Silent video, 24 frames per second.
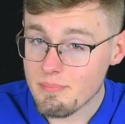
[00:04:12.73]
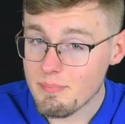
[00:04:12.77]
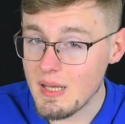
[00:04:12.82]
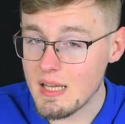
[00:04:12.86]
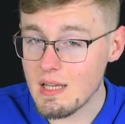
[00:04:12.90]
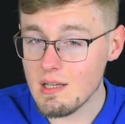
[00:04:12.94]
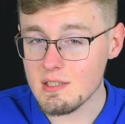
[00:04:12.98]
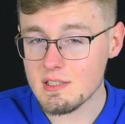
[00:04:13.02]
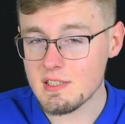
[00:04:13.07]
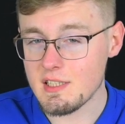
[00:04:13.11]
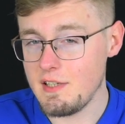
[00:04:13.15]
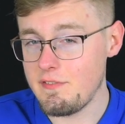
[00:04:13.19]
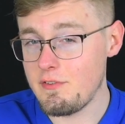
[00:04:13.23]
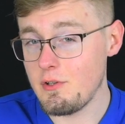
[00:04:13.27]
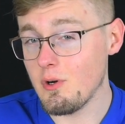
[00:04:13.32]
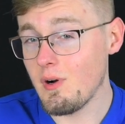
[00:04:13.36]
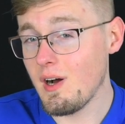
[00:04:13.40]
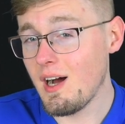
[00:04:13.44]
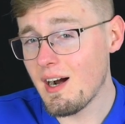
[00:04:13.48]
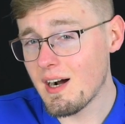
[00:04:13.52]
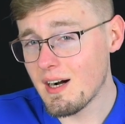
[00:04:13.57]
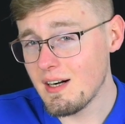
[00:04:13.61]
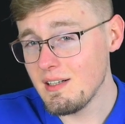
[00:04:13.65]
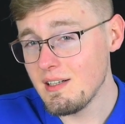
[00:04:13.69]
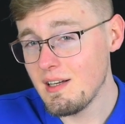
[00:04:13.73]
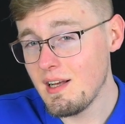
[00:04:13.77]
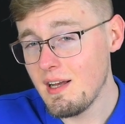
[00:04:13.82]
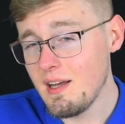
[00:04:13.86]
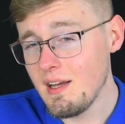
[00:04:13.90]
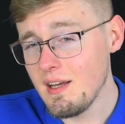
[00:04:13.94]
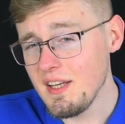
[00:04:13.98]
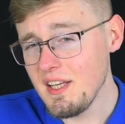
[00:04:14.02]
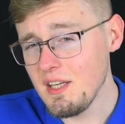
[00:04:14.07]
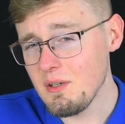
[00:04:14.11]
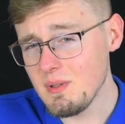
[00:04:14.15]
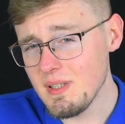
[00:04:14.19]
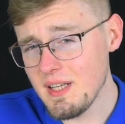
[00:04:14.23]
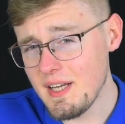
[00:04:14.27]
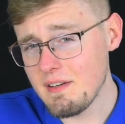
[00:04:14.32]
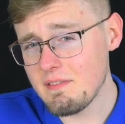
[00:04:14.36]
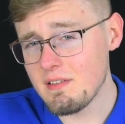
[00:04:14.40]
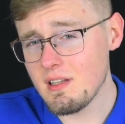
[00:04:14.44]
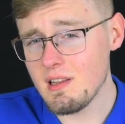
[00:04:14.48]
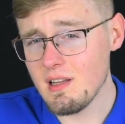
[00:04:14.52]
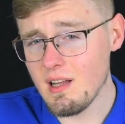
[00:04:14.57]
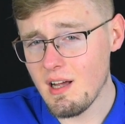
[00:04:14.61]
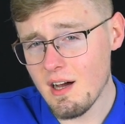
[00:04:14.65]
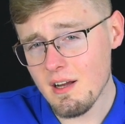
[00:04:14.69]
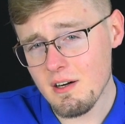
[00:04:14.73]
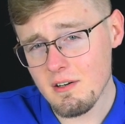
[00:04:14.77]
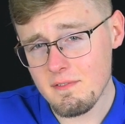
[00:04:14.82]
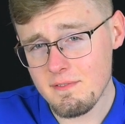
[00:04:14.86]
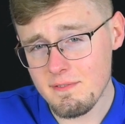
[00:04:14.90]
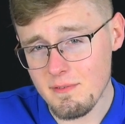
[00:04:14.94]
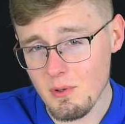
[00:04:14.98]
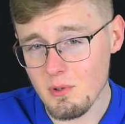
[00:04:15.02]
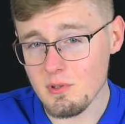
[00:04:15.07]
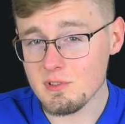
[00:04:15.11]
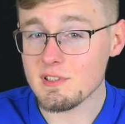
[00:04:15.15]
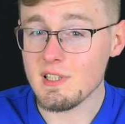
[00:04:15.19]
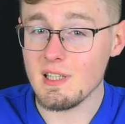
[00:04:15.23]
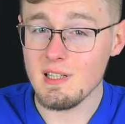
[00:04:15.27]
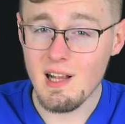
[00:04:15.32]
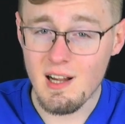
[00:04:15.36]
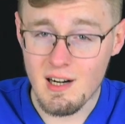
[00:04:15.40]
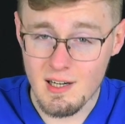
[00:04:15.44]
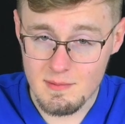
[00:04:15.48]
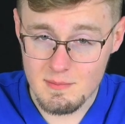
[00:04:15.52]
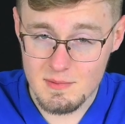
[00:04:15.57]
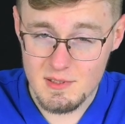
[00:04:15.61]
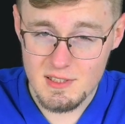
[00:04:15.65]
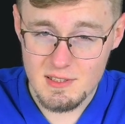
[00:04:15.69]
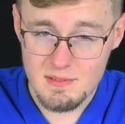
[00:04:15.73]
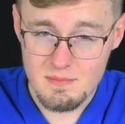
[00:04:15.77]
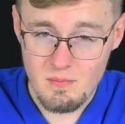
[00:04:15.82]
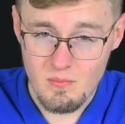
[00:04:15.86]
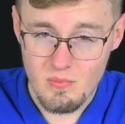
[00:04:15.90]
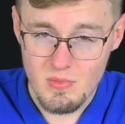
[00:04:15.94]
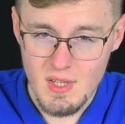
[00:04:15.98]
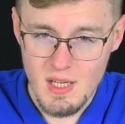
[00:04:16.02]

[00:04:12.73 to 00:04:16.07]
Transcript: Because if you are, you will have a lot of false alarms.